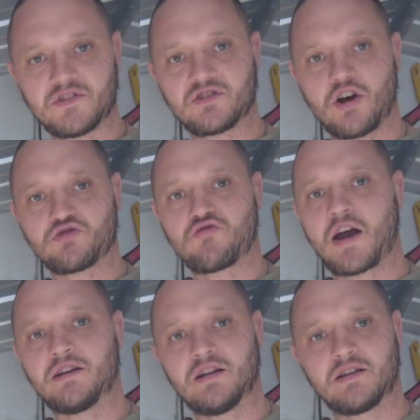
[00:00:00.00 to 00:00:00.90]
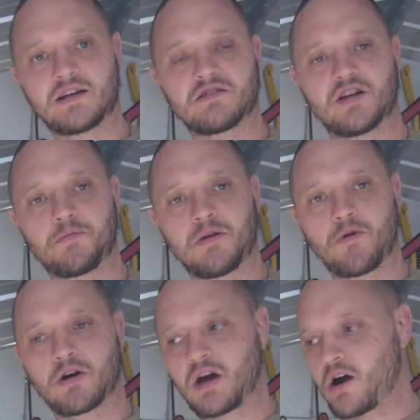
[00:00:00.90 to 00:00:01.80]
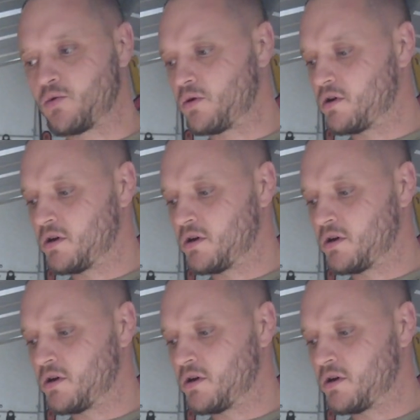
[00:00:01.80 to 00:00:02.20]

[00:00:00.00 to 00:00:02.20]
it starts raining, that's going to be my coat.